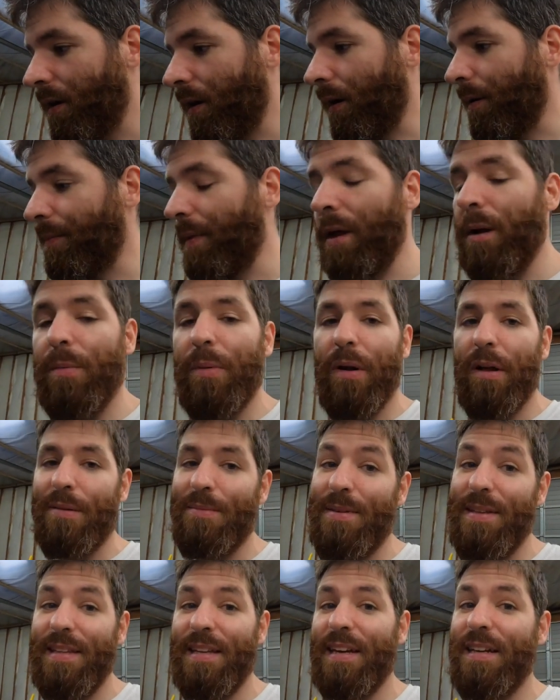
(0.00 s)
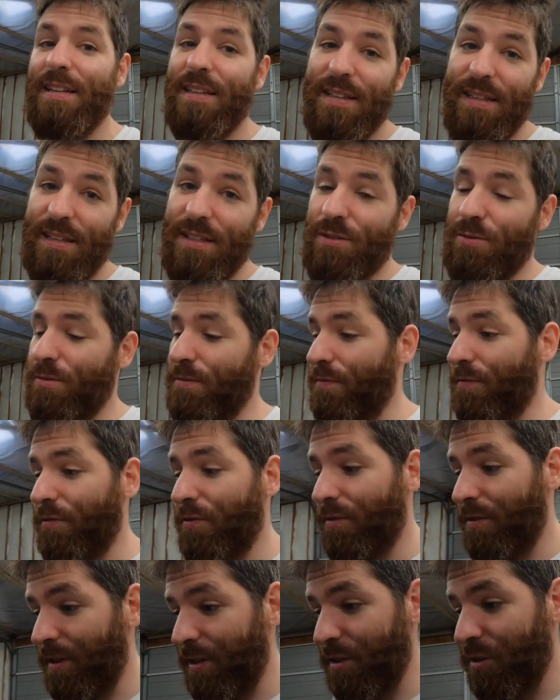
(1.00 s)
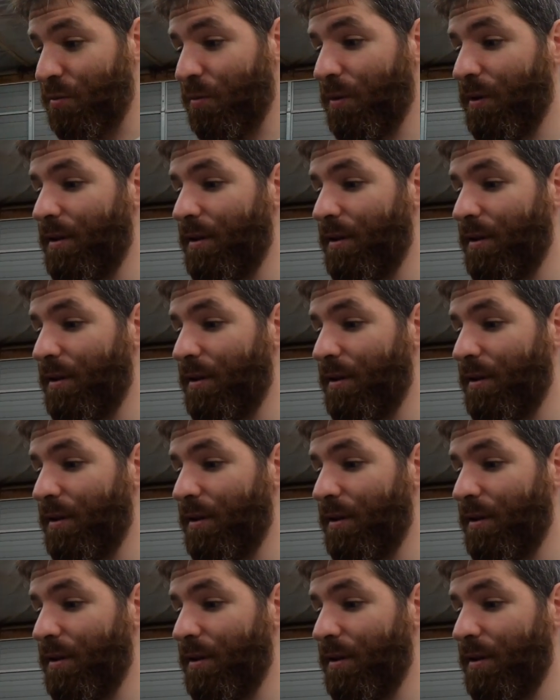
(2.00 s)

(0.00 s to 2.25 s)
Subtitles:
That'll probably be the end of this. For this